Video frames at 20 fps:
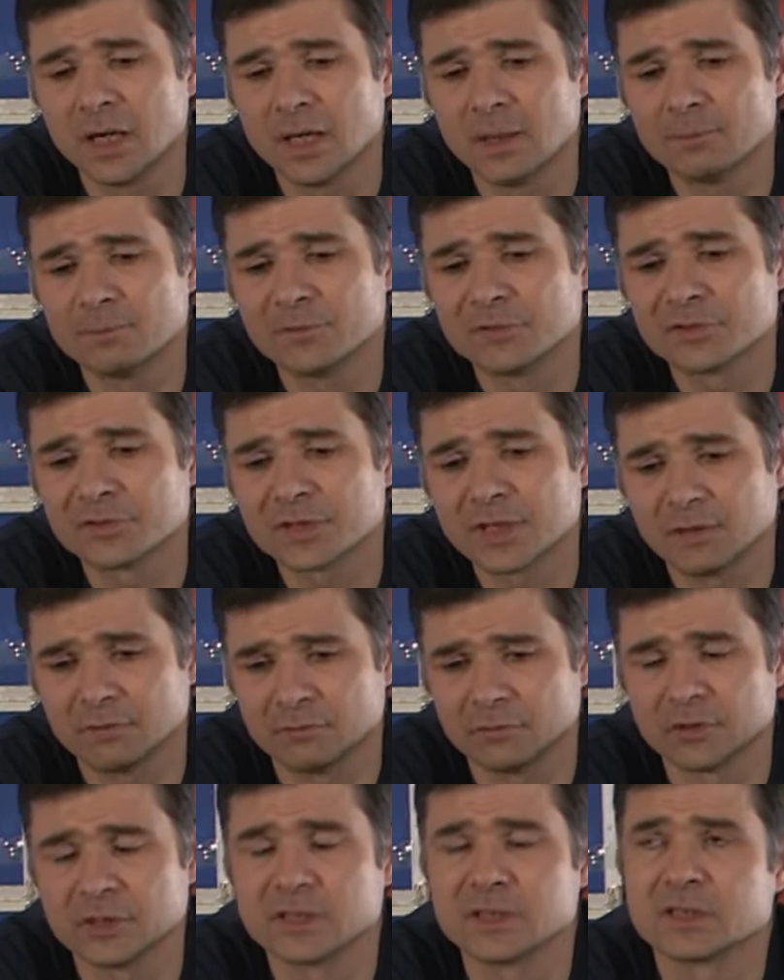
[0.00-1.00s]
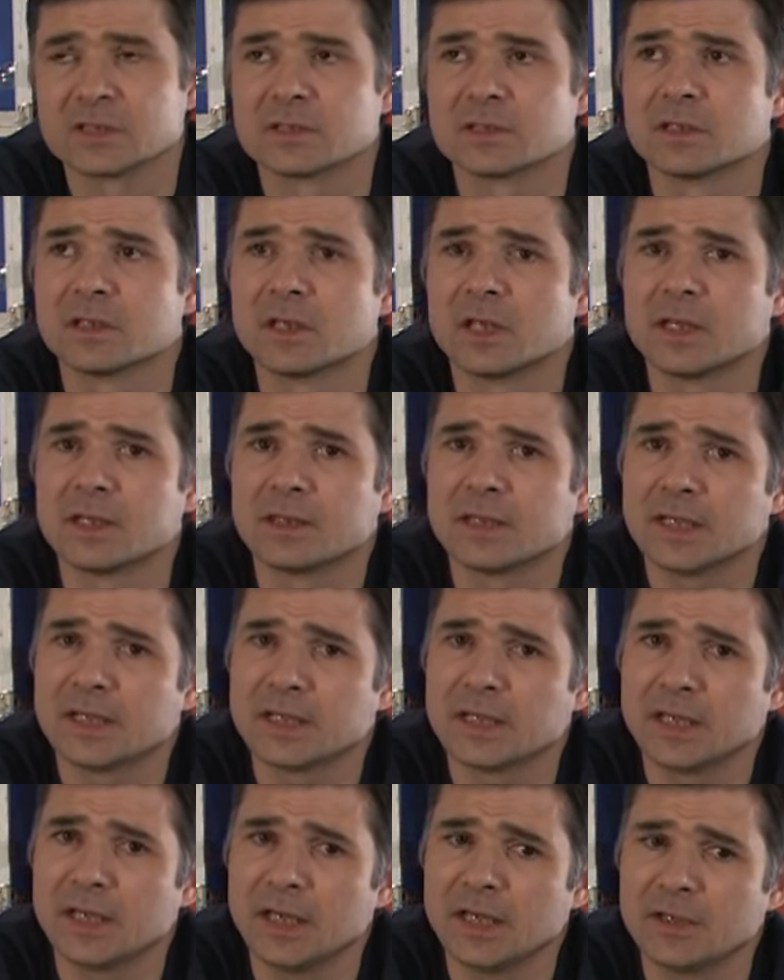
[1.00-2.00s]
discoveries, that
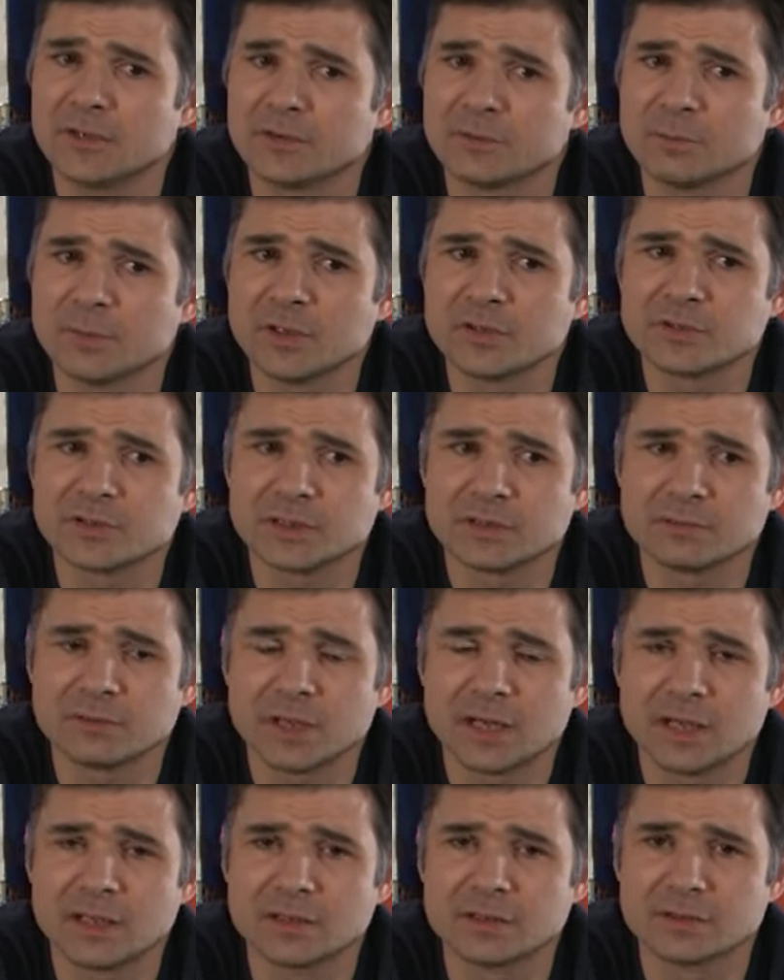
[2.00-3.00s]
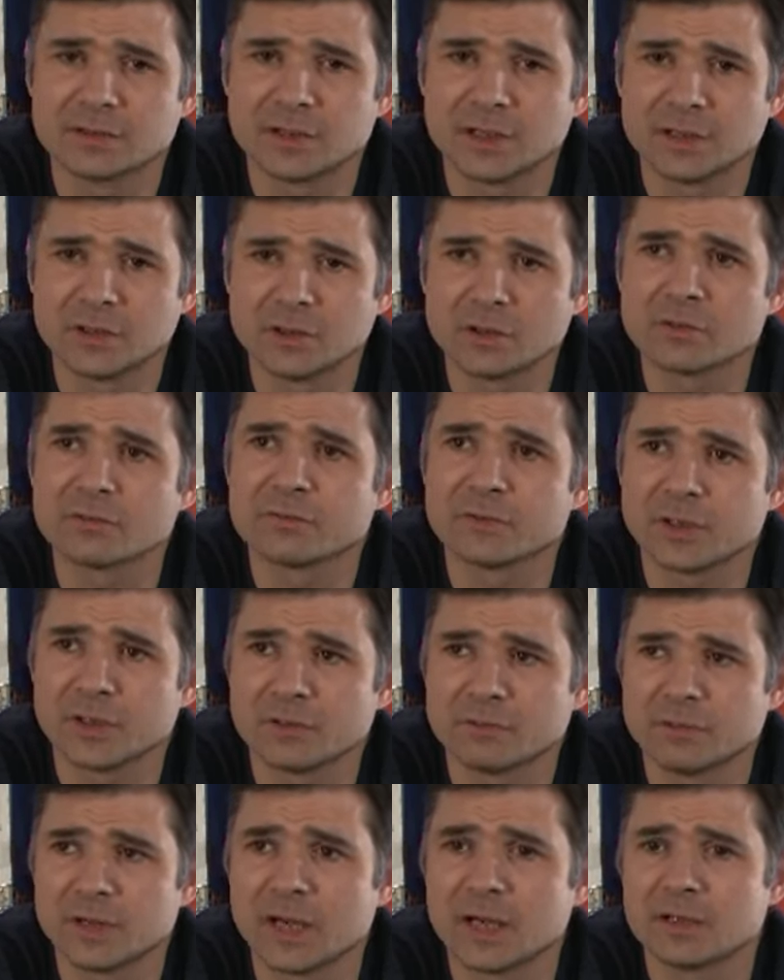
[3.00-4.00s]
it is mostly around, a lot of it
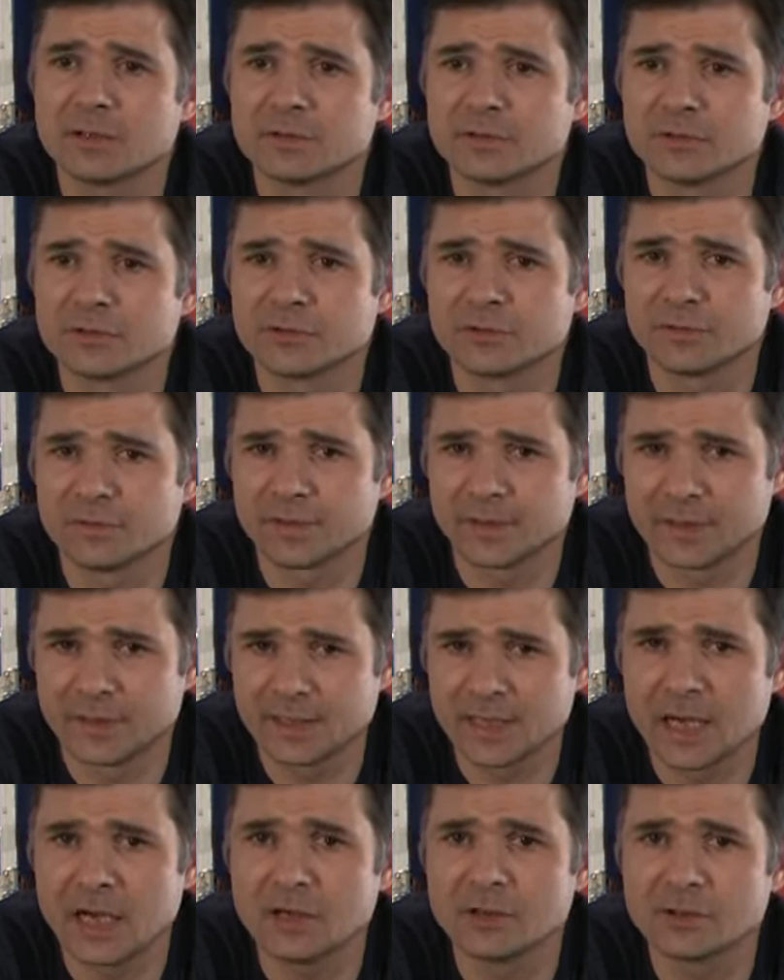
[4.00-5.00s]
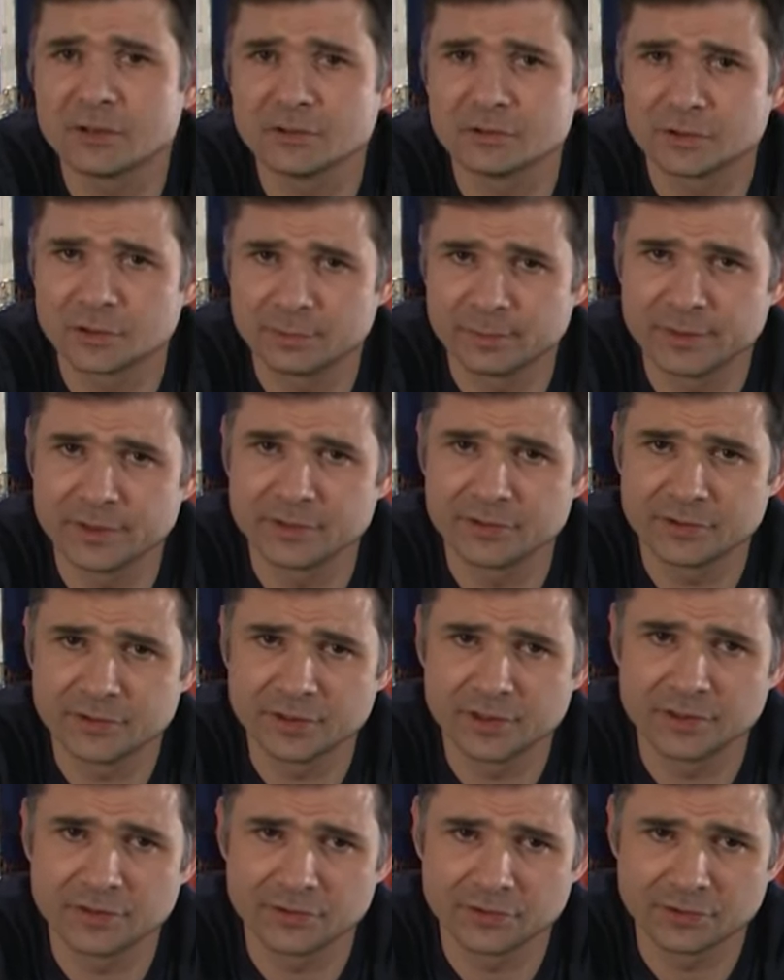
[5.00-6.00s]
around sort of the algal
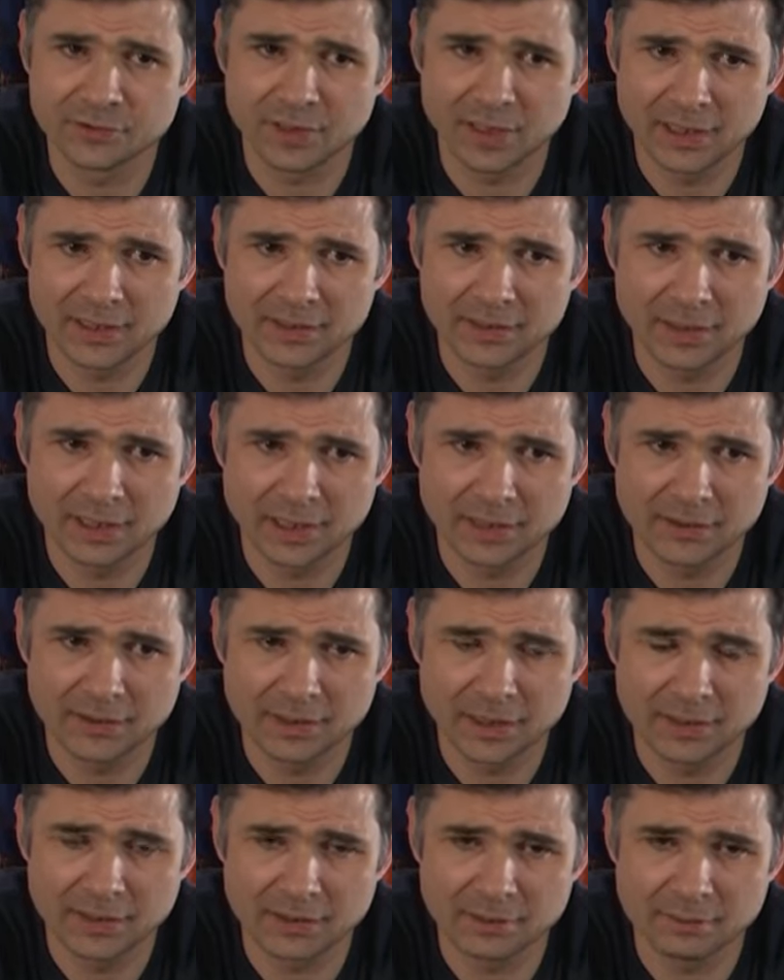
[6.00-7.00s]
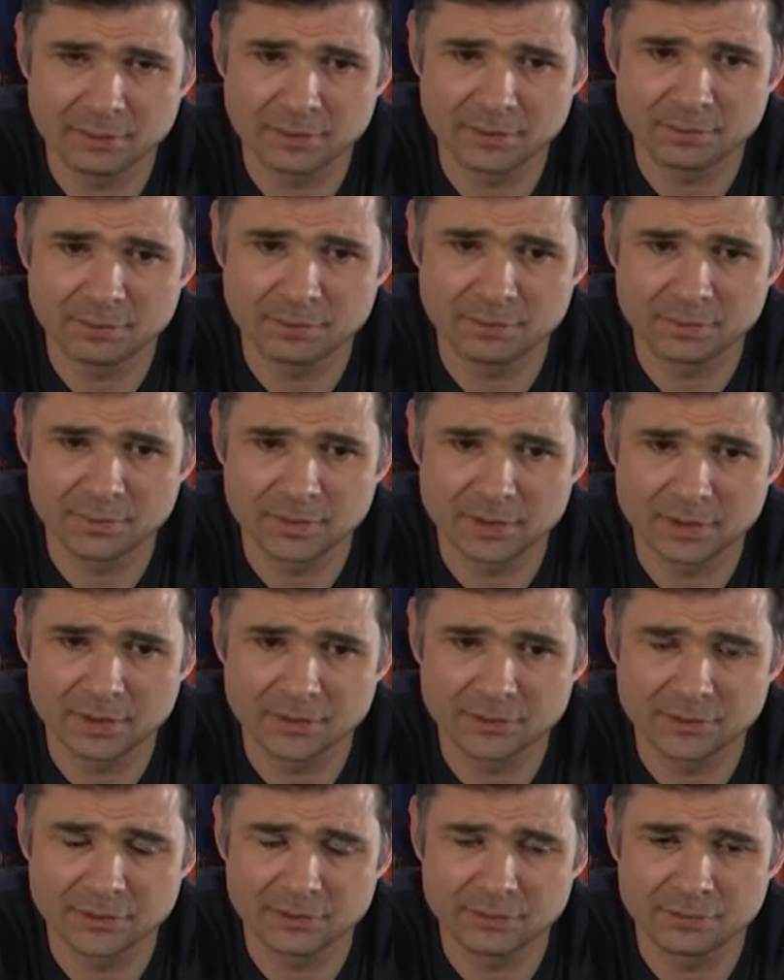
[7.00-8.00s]
communities and the
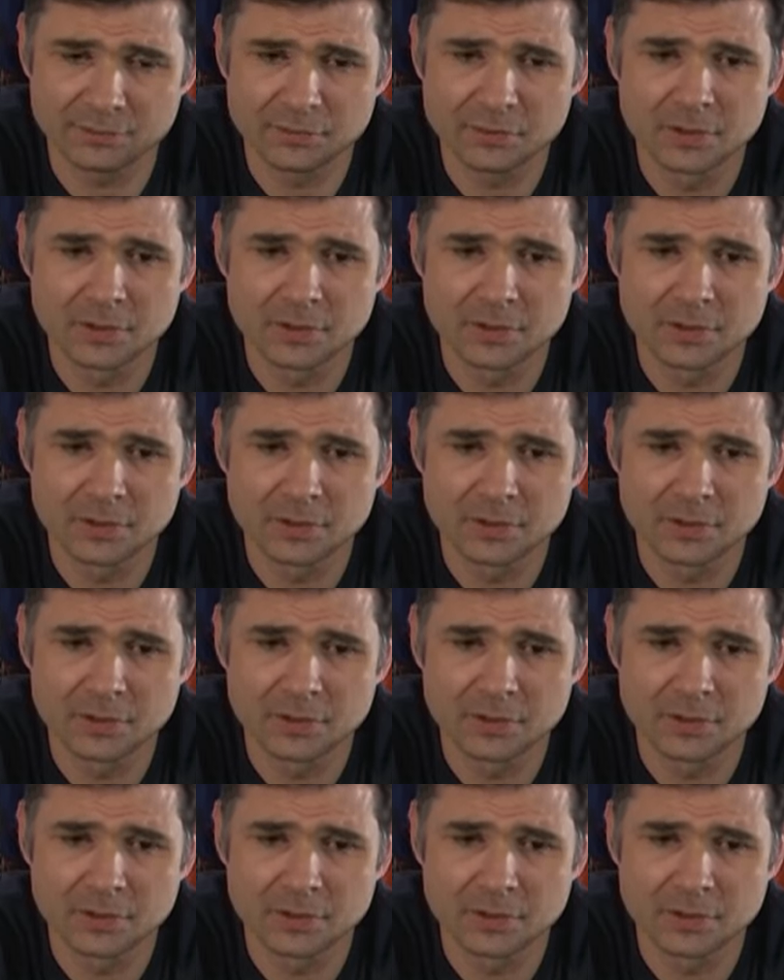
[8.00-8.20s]
sort of